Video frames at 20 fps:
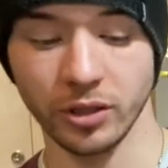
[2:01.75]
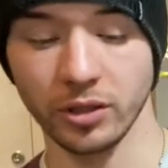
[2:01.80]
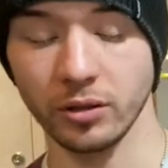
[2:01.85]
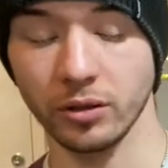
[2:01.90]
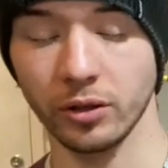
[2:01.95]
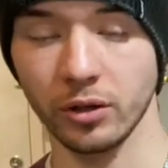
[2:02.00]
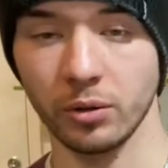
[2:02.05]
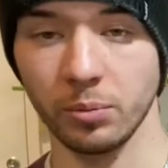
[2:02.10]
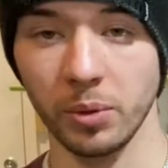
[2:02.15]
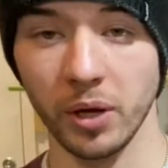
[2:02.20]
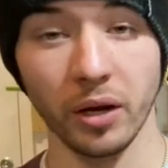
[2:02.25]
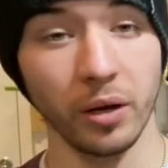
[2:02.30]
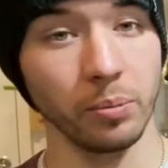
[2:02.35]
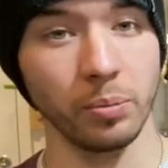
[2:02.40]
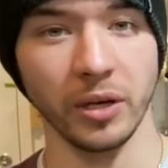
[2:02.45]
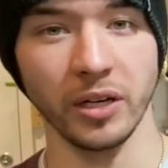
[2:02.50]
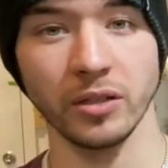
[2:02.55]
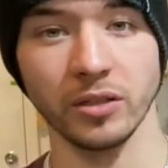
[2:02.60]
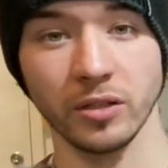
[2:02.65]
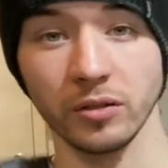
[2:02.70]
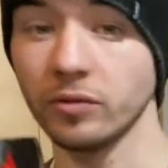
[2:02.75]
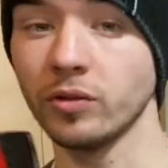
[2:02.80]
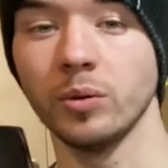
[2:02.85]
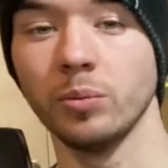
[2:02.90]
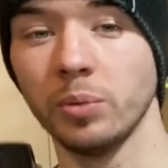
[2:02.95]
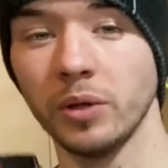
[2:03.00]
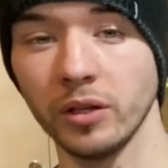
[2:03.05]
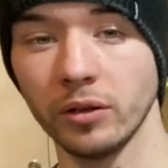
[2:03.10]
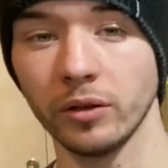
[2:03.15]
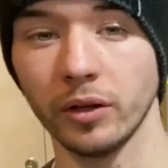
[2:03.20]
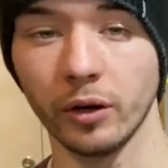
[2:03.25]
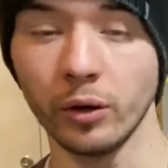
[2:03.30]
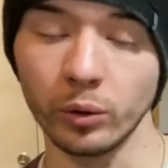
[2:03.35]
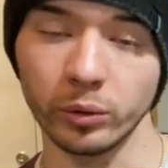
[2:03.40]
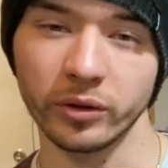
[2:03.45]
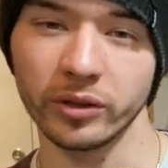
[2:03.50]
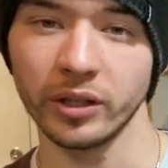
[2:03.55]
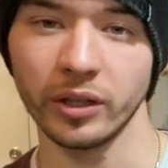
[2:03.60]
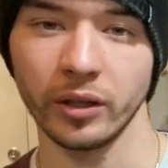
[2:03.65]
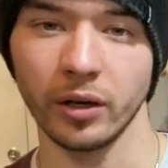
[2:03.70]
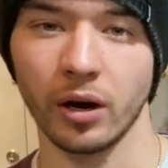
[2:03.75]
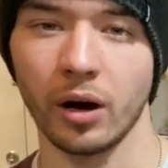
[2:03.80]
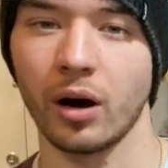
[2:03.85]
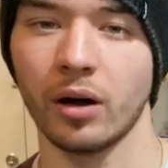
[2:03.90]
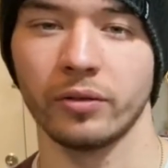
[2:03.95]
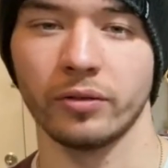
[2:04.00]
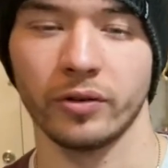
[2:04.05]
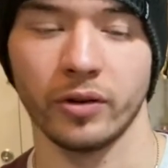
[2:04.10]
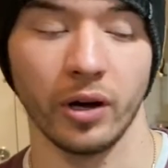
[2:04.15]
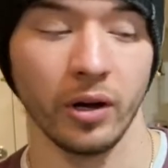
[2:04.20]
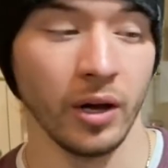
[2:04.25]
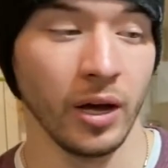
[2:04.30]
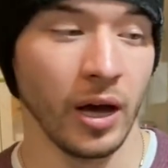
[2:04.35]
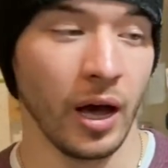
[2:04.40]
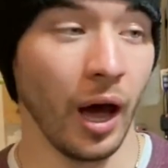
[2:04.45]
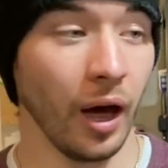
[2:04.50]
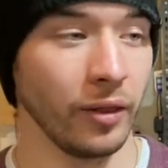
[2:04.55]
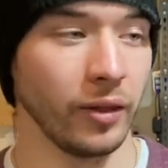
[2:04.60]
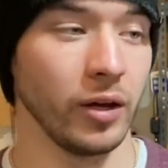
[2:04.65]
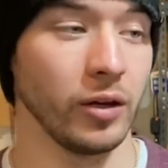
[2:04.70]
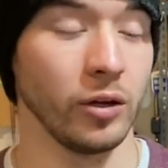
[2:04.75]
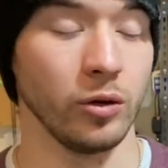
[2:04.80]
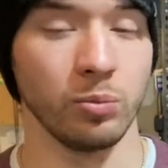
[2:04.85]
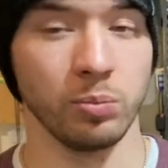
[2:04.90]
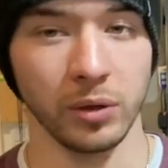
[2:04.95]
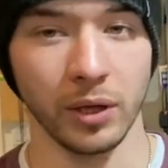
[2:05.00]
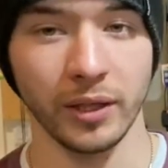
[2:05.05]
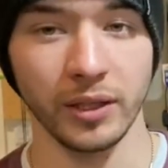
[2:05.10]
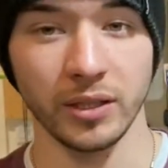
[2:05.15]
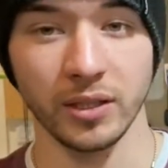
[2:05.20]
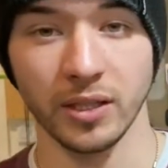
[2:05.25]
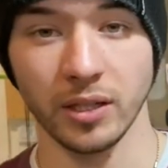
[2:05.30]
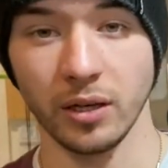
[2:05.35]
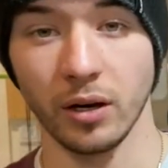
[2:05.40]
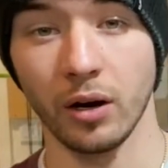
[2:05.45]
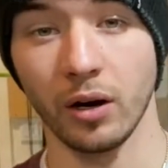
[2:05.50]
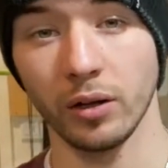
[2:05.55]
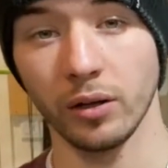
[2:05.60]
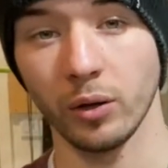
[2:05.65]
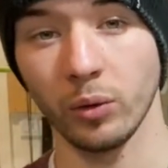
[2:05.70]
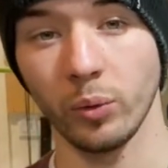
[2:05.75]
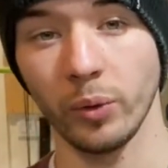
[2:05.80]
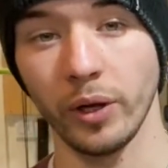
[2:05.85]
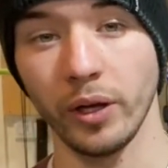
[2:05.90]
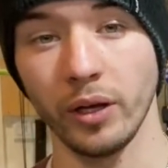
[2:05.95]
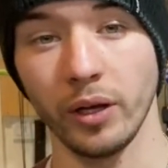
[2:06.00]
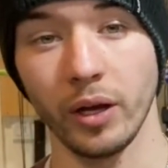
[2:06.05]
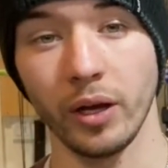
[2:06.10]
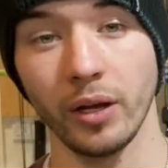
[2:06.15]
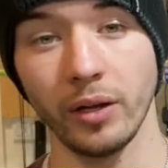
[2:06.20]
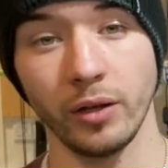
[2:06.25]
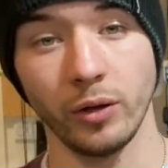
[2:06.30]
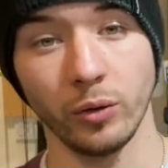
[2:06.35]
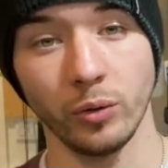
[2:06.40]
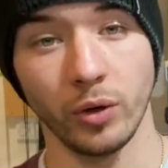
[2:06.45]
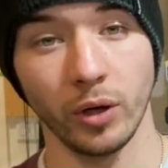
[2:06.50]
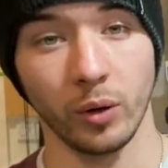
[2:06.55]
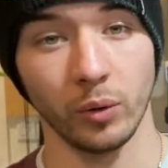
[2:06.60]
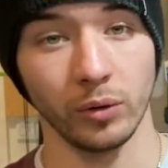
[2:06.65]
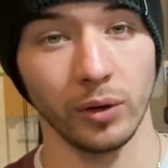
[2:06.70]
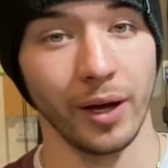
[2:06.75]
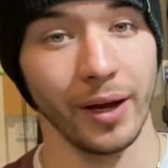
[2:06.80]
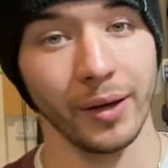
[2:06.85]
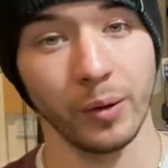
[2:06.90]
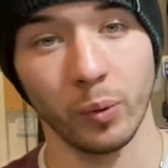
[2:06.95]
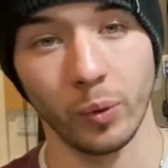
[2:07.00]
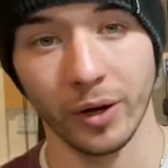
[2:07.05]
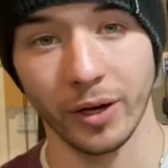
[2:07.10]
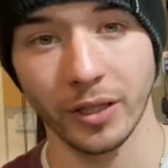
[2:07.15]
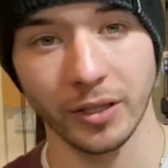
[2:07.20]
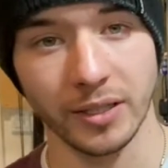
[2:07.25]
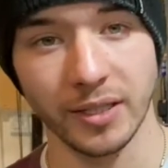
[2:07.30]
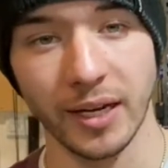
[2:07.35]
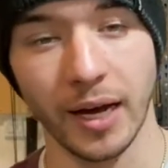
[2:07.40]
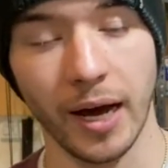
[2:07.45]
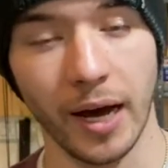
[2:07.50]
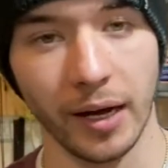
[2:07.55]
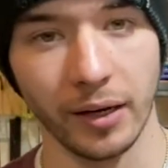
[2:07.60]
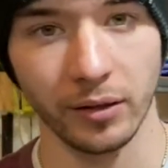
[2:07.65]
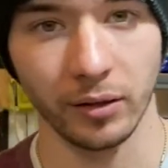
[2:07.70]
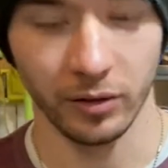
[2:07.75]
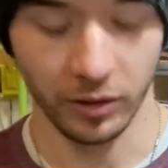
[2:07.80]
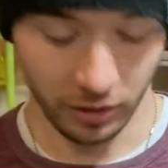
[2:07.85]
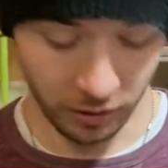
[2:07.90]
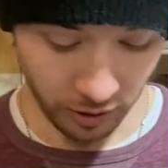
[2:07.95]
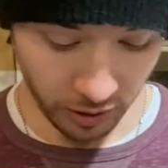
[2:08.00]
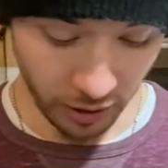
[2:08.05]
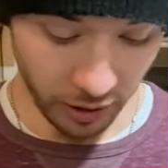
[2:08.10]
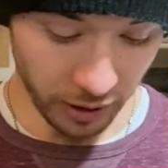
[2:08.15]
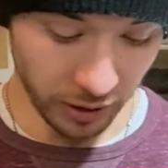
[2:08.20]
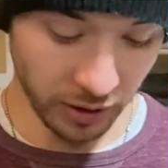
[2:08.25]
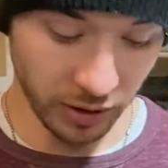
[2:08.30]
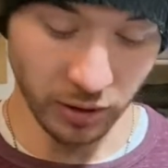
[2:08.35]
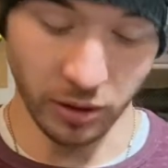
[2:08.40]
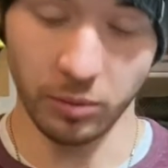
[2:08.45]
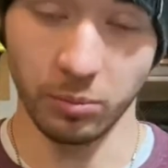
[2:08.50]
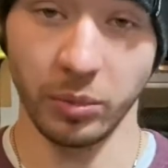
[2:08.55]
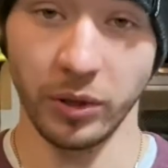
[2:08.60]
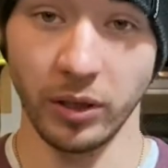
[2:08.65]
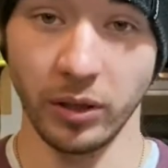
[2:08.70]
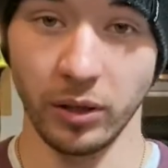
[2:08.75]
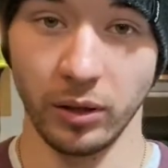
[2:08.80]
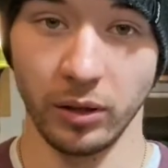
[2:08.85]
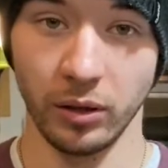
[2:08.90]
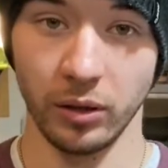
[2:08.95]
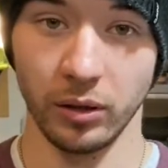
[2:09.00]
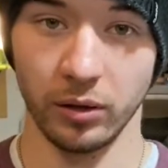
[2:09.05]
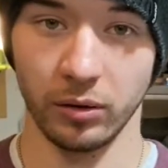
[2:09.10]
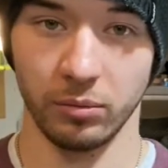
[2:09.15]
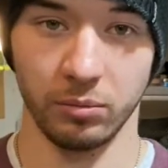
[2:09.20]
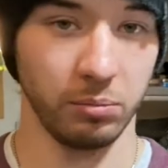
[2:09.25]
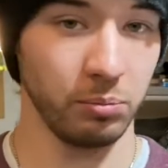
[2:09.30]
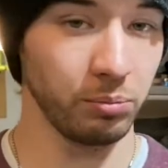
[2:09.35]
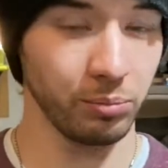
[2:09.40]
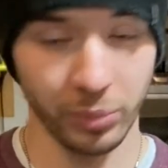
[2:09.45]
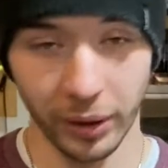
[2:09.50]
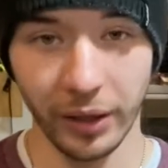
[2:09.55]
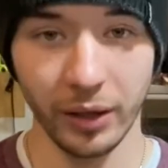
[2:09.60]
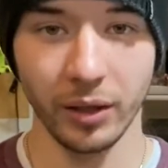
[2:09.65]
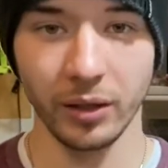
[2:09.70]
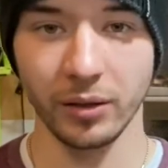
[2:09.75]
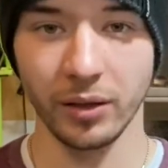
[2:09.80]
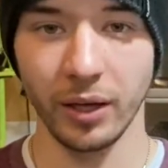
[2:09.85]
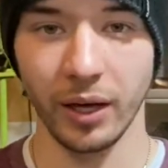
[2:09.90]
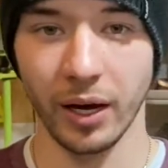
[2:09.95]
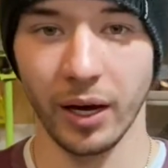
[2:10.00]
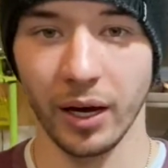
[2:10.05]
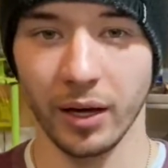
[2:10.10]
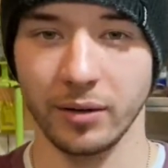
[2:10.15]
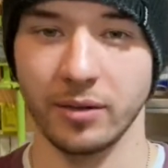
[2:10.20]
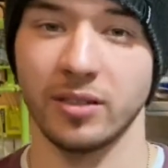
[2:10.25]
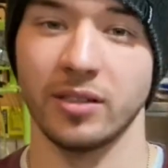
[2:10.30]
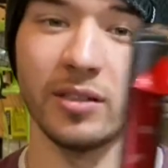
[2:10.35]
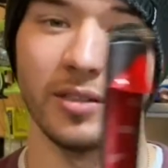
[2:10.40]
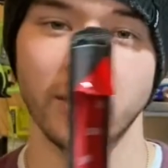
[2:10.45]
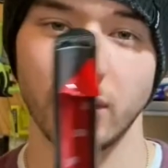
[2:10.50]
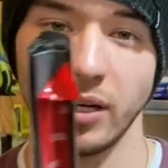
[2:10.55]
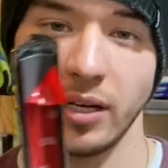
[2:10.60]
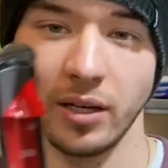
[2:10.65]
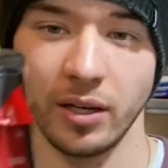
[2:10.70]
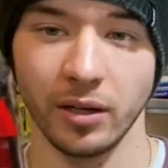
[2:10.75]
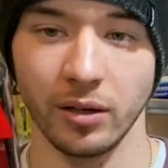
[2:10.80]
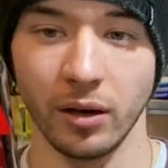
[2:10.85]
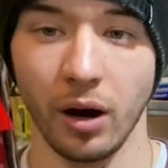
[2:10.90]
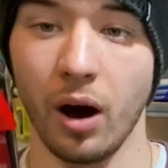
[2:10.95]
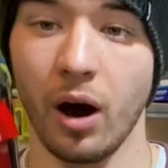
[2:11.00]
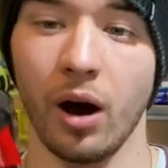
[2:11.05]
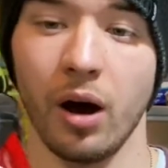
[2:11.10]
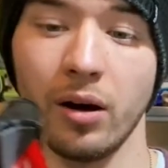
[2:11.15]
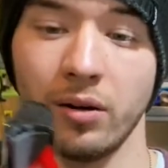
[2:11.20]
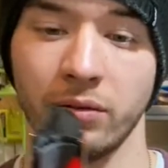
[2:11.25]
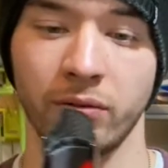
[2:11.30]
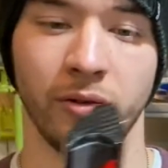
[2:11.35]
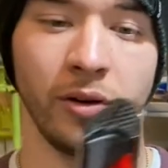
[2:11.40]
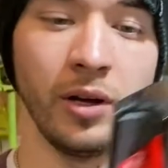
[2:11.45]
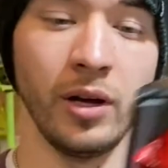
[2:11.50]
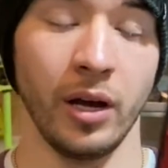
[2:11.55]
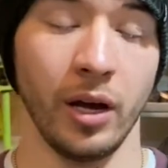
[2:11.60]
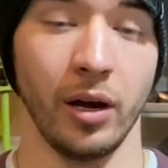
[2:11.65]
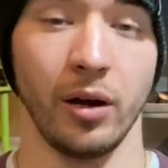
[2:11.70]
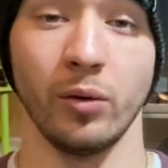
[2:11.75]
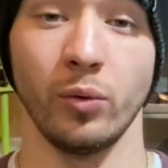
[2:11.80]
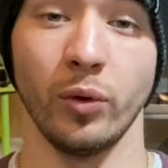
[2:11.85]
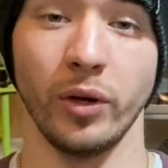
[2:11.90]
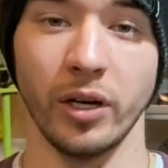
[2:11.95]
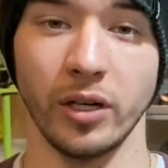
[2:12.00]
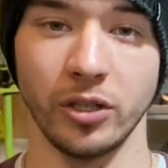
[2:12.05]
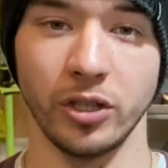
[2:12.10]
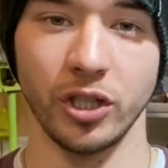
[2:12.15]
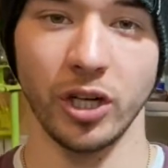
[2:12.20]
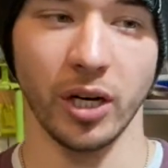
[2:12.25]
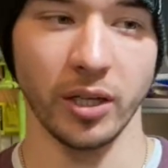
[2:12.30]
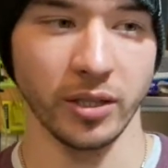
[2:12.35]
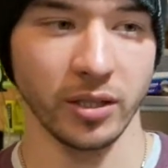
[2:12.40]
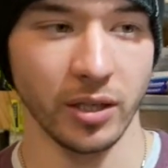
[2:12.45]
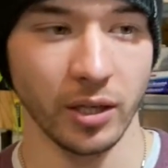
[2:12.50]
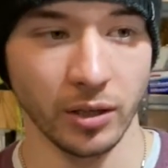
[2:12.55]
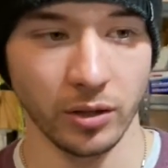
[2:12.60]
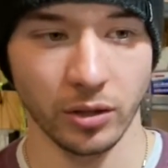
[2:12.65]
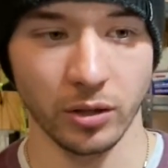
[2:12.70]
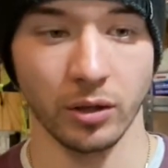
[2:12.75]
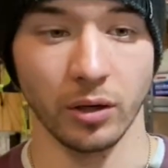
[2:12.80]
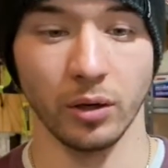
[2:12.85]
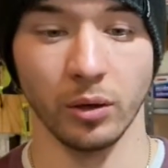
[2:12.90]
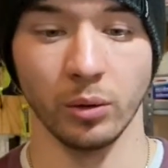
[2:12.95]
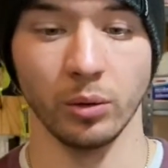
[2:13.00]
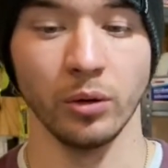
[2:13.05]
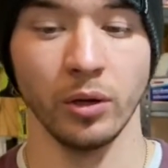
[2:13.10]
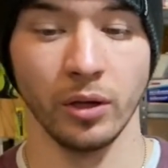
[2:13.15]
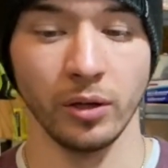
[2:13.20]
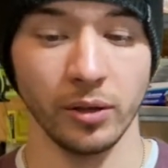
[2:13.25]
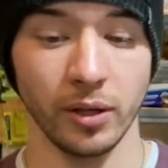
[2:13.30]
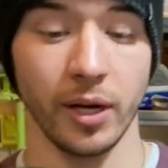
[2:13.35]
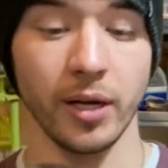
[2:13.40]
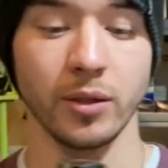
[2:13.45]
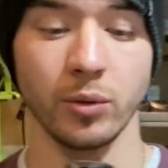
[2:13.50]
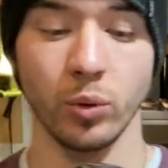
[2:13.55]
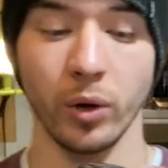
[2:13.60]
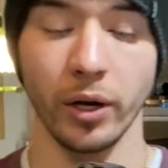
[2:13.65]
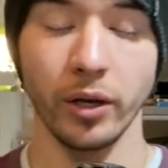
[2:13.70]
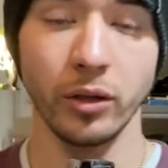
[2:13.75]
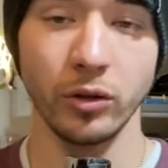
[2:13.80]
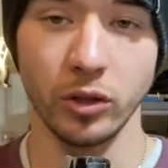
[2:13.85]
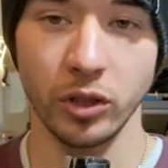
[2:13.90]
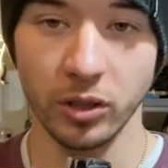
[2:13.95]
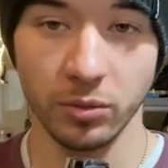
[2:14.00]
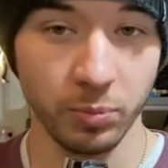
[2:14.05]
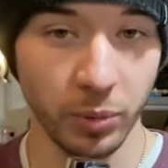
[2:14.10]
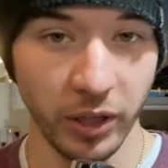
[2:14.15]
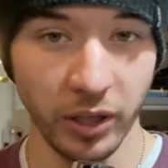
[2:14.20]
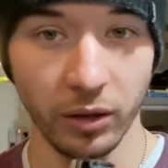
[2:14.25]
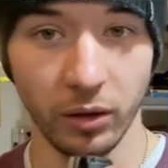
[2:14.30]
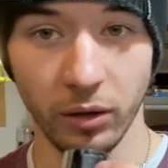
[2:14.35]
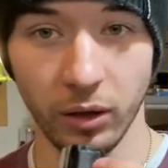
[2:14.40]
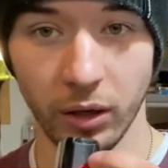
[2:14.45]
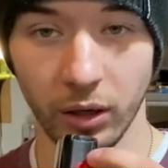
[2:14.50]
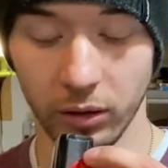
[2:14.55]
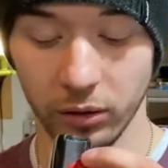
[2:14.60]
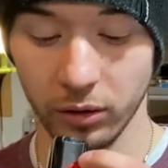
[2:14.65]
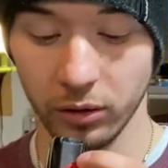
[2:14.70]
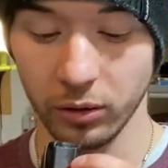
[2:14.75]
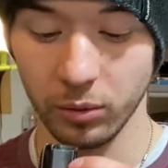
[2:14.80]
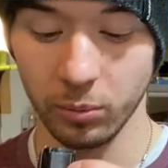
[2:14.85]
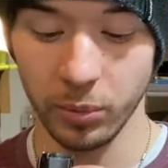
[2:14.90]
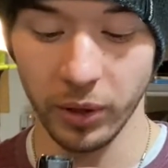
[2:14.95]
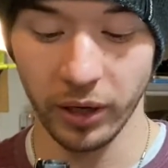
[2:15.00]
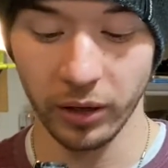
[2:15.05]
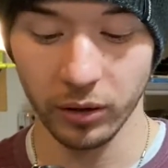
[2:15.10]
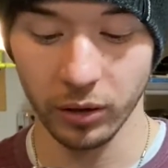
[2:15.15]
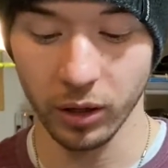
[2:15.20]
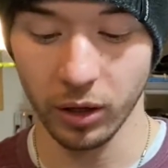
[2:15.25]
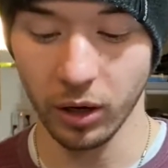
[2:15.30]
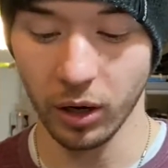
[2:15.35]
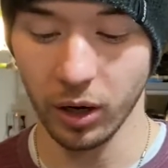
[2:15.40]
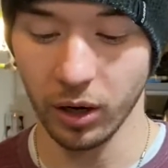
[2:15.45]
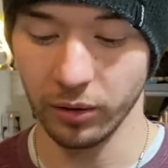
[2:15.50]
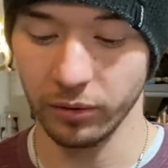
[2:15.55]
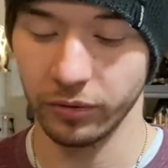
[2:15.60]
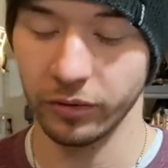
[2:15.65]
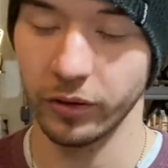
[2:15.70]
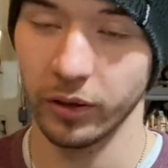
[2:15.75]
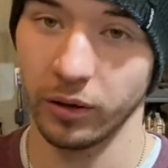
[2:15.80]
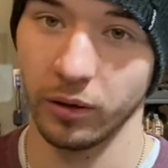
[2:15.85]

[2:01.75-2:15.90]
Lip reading: a little bit, because if you peel the whole thing off and then you place it on the wing and you don't like where it's at, it's going to be a pain in the ass to take it off and readjust it. So that's why you just peel a little bit off.